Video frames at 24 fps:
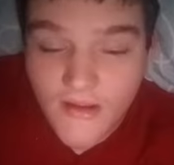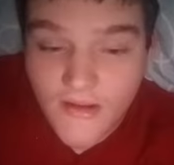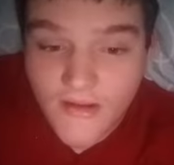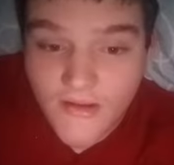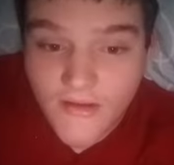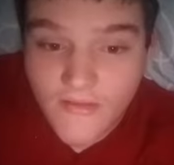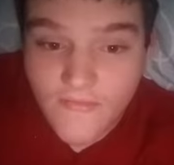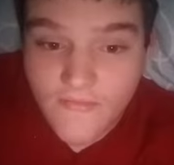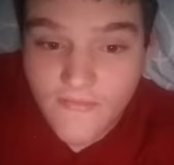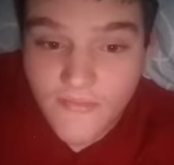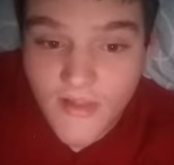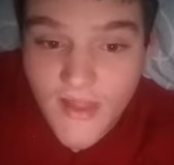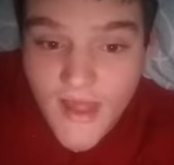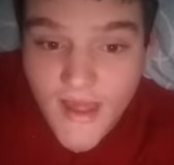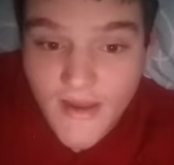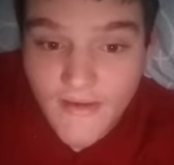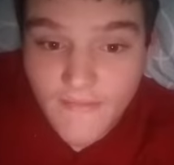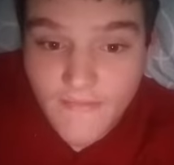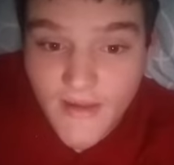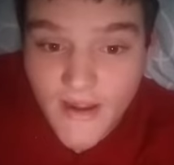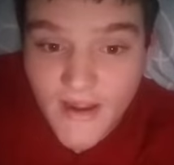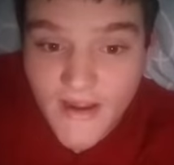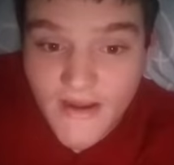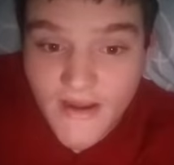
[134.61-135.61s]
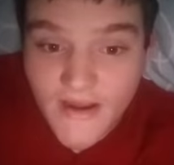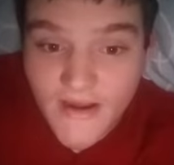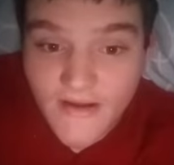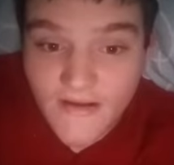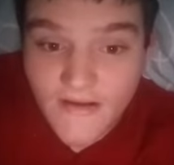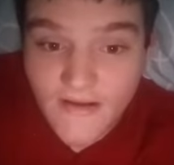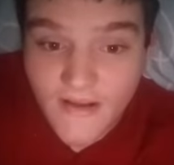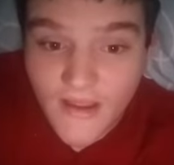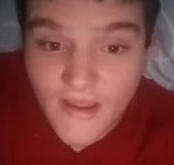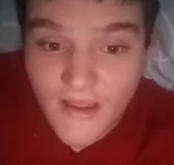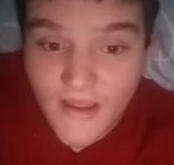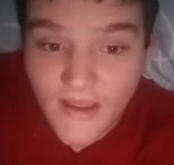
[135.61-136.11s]
played by
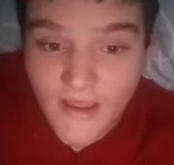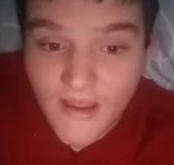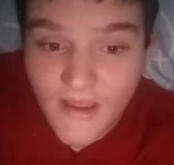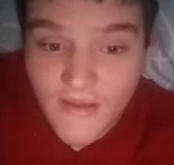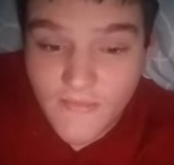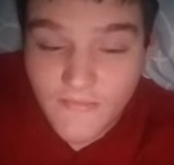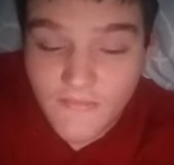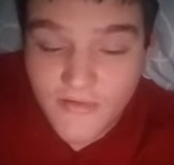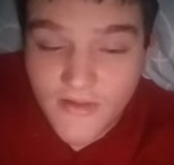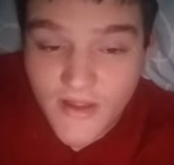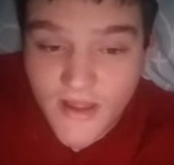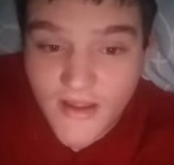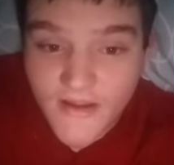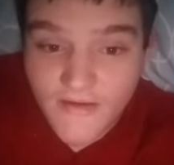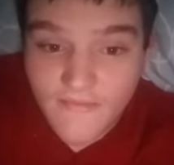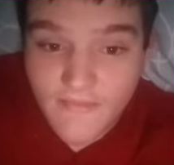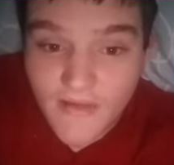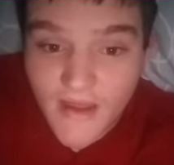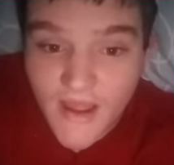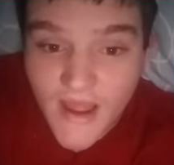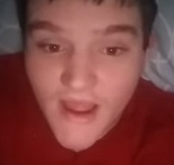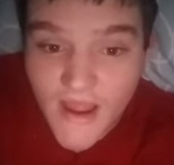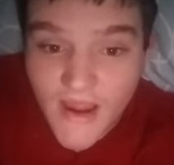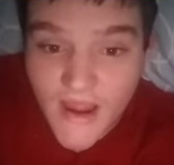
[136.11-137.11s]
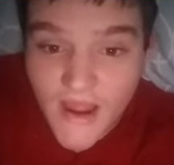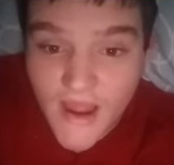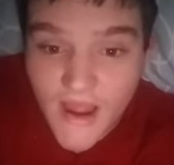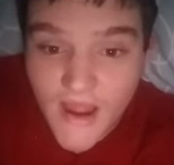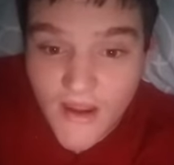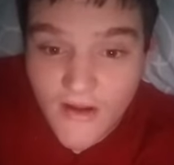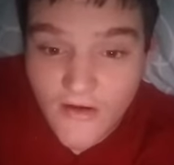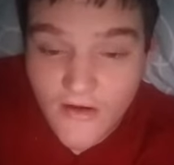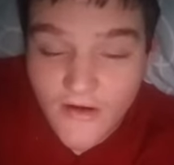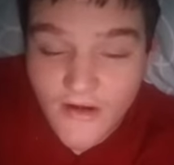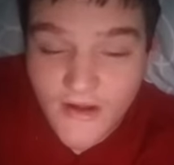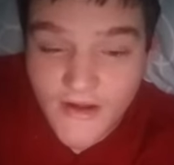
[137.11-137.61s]
uh, played by uh,
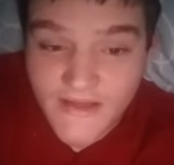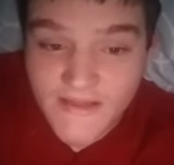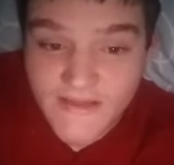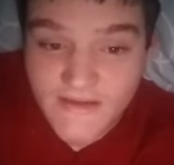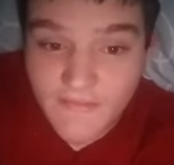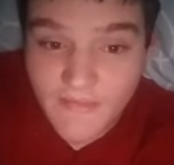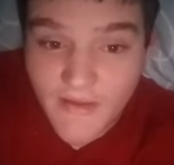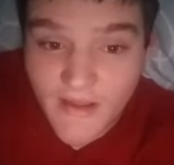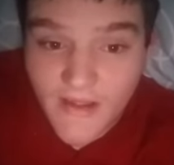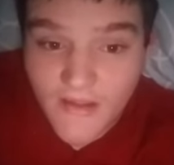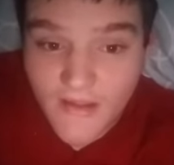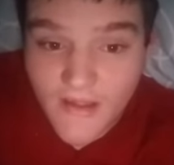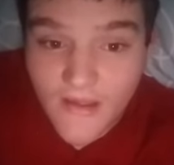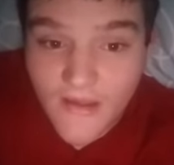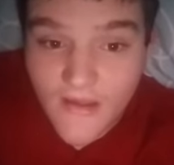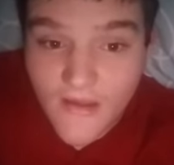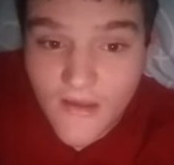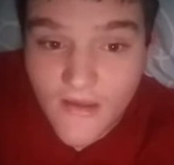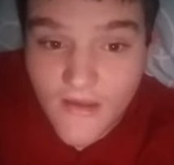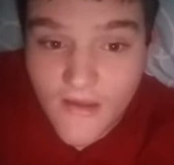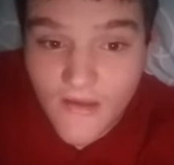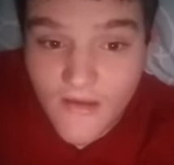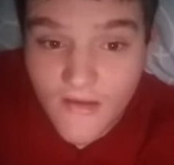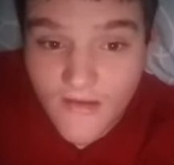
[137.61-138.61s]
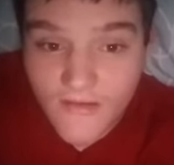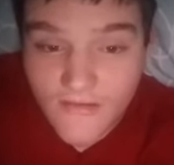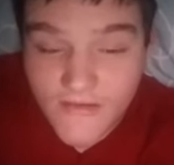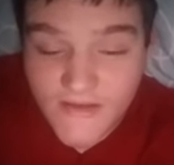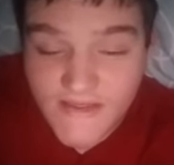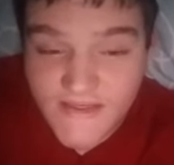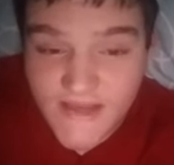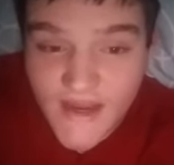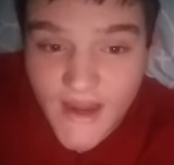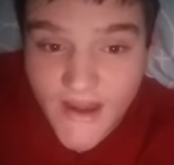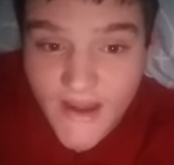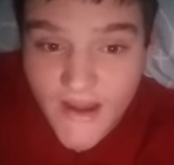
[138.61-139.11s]
Ernie Sabella,
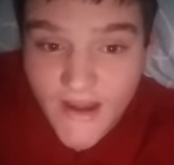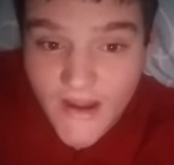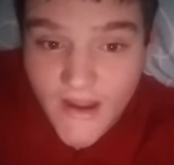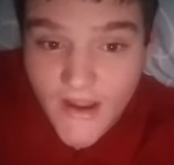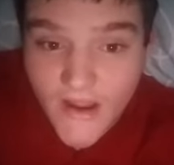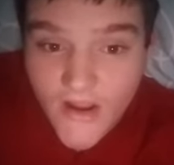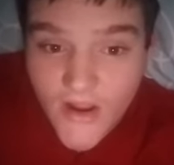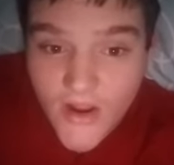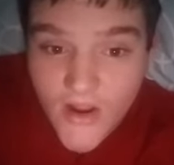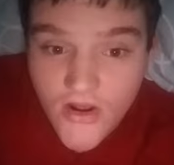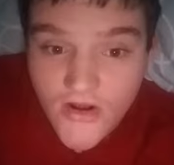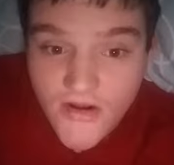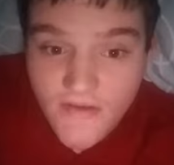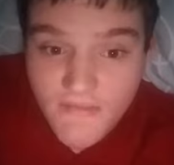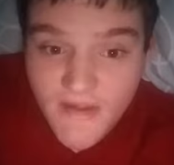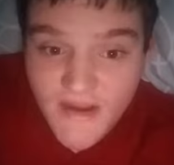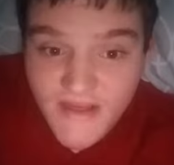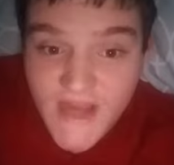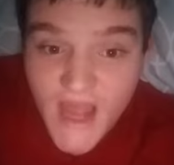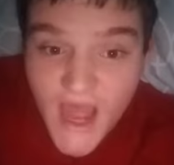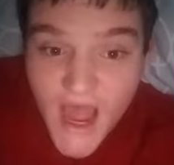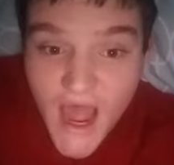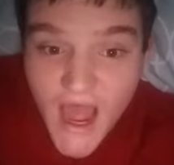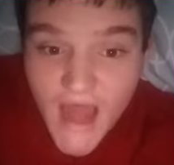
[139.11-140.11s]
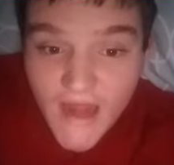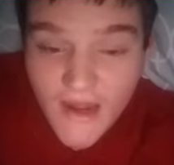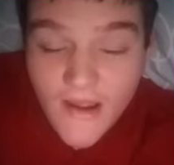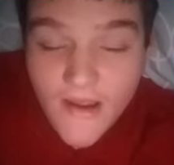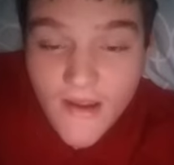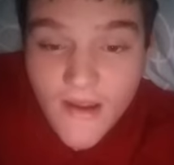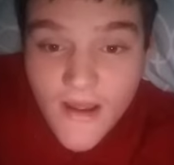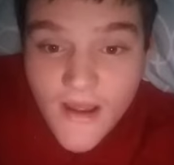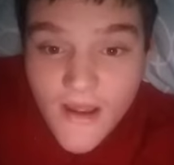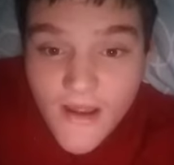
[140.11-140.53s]
singing Akuna Matata.